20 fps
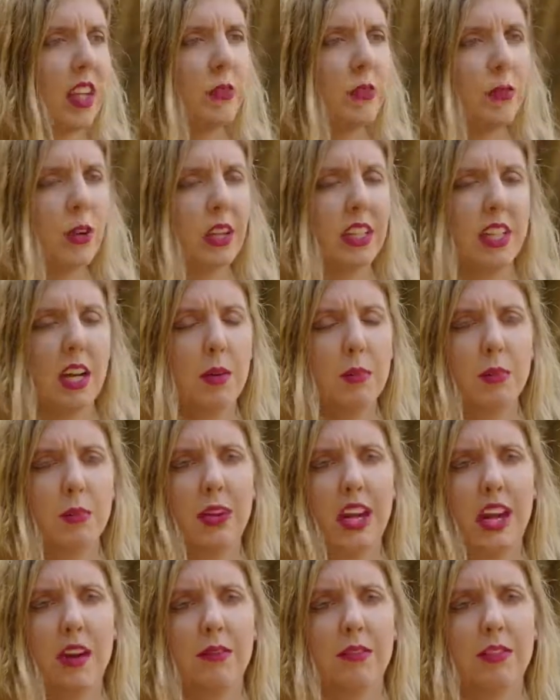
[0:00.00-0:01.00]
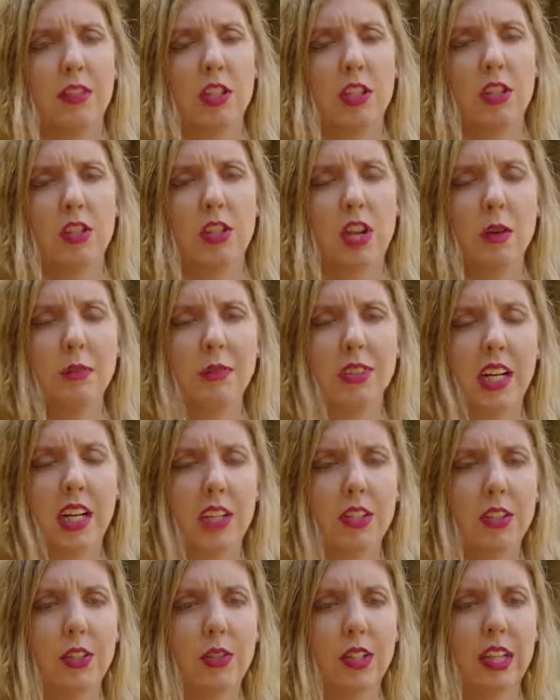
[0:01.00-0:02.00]
For example, we have some
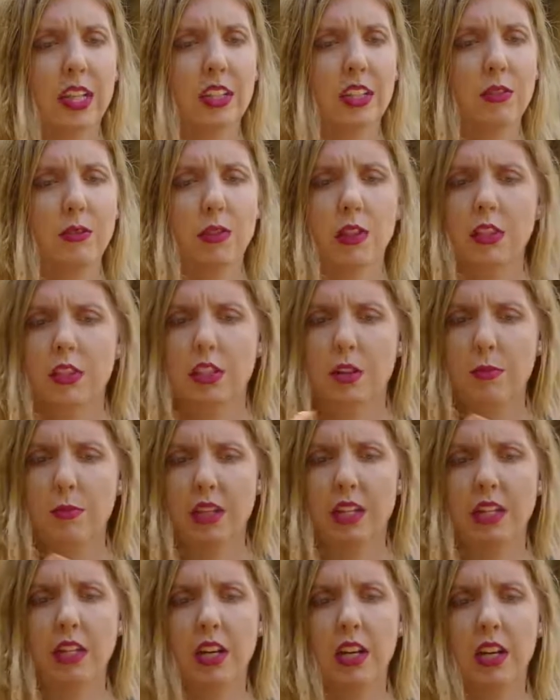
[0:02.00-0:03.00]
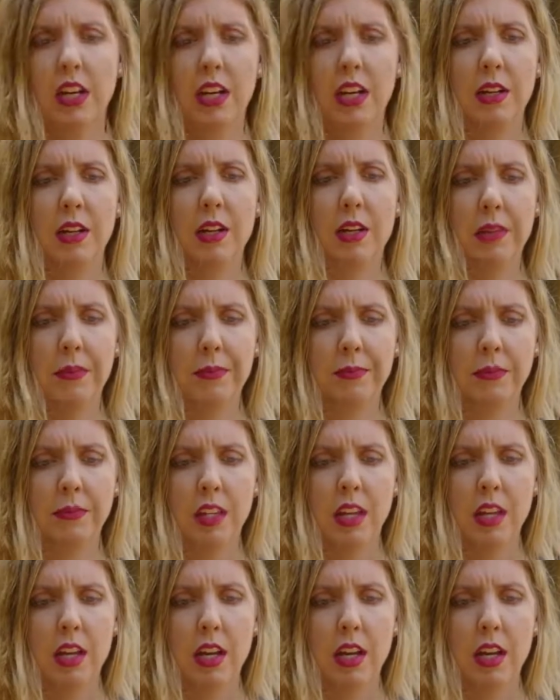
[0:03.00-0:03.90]
countries, for example, in